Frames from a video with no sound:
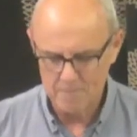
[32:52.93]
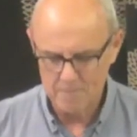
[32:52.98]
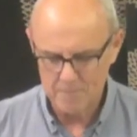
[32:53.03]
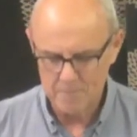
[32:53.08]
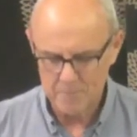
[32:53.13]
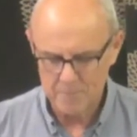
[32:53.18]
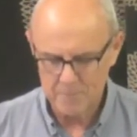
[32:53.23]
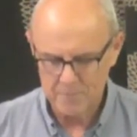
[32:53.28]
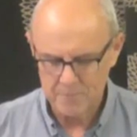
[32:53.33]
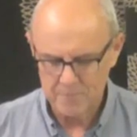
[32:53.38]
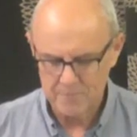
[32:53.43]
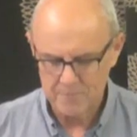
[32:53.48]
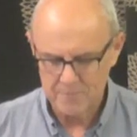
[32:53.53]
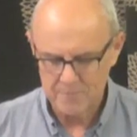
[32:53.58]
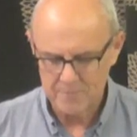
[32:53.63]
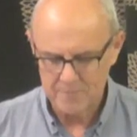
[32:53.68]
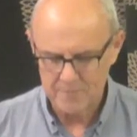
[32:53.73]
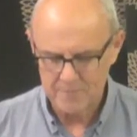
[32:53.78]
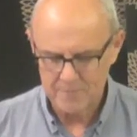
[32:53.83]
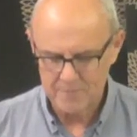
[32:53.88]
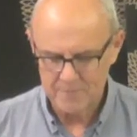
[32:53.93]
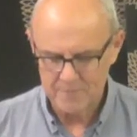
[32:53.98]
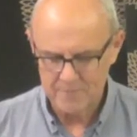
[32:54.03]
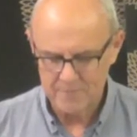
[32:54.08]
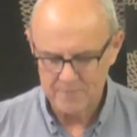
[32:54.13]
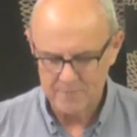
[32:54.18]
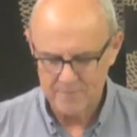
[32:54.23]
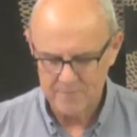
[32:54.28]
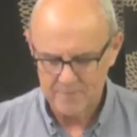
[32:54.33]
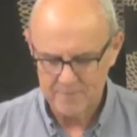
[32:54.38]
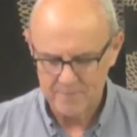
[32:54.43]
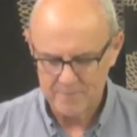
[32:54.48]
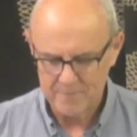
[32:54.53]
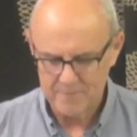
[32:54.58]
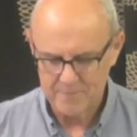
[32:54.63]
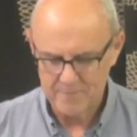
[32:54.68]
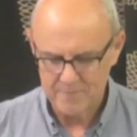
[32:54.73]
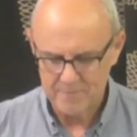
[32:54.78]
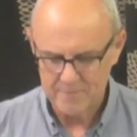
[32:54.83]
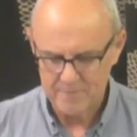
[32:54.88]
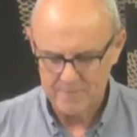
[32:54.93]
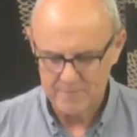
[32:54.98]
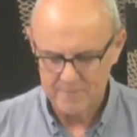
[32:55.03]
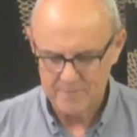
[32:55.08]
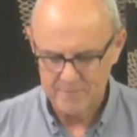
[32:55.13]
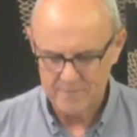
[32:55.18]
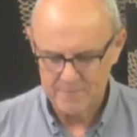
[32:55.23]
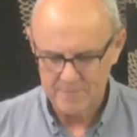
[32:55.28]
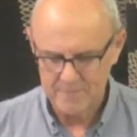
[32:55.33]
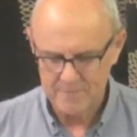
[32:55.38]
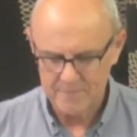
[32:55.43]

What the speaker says: Nobody speaks.